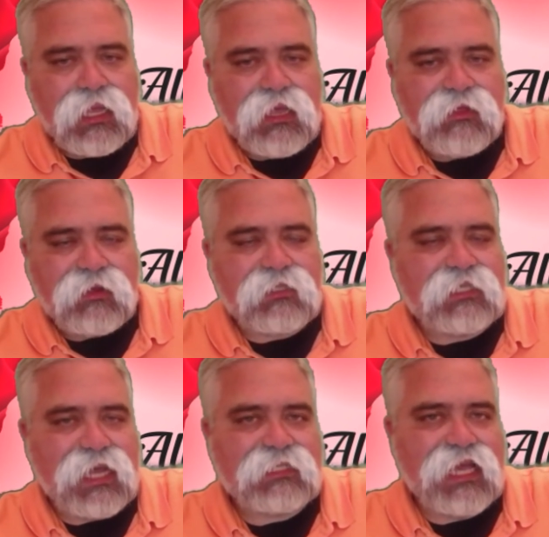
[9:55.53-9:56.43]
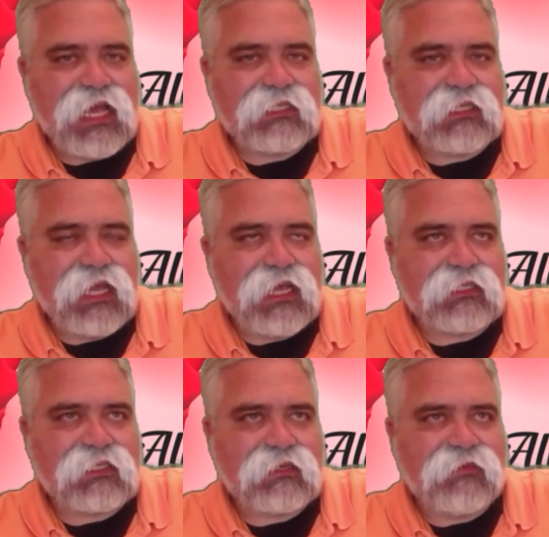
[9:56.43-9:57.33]
Their sex
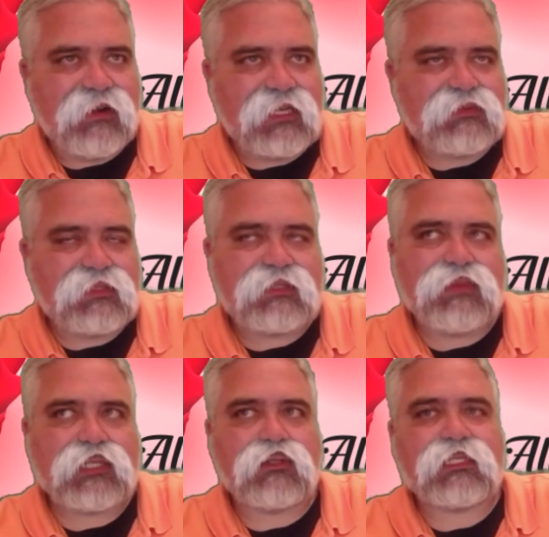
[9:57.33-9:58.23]
has a very special